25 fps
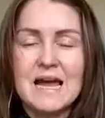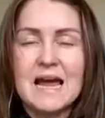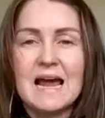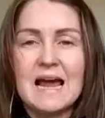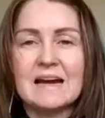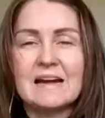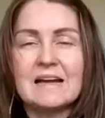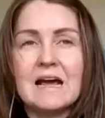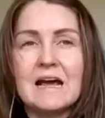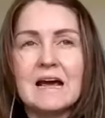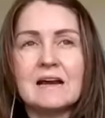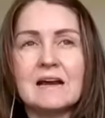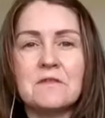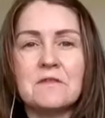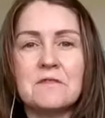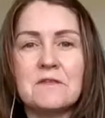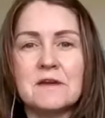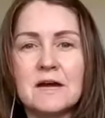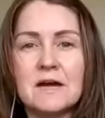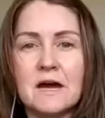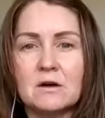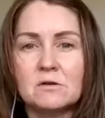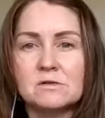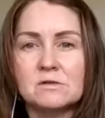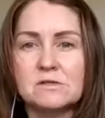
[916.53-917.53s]

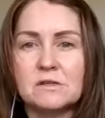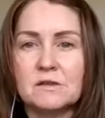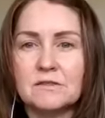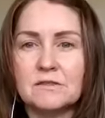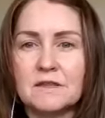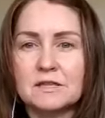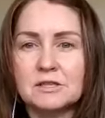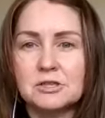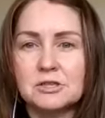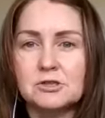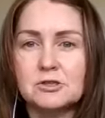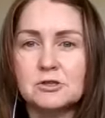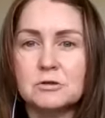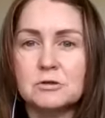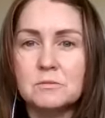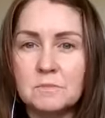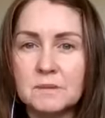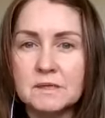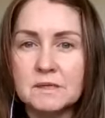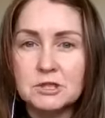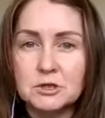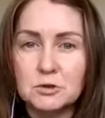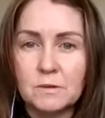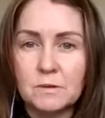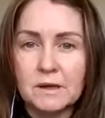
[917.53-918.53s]
Anything else that they should be
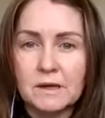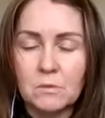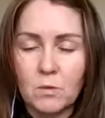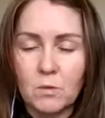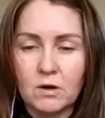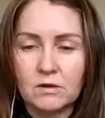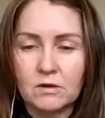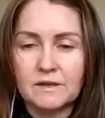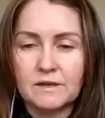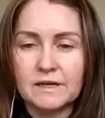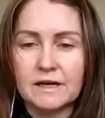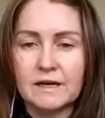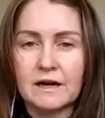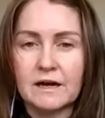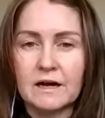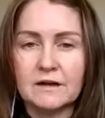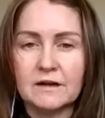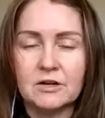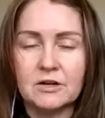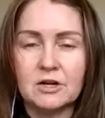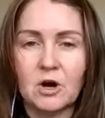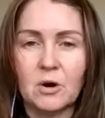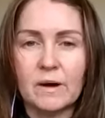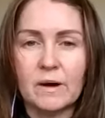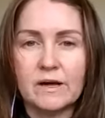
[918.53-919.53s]
doing while they're
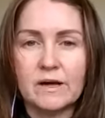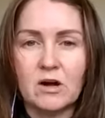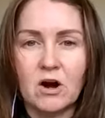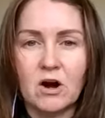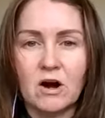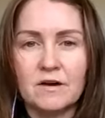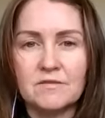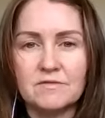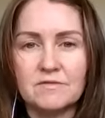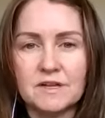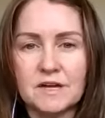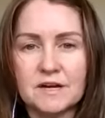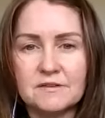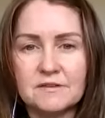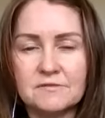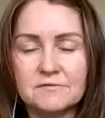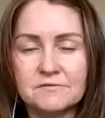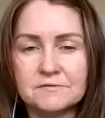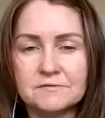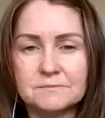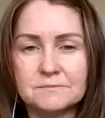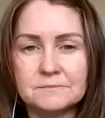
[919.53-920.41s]
undergoing IVF?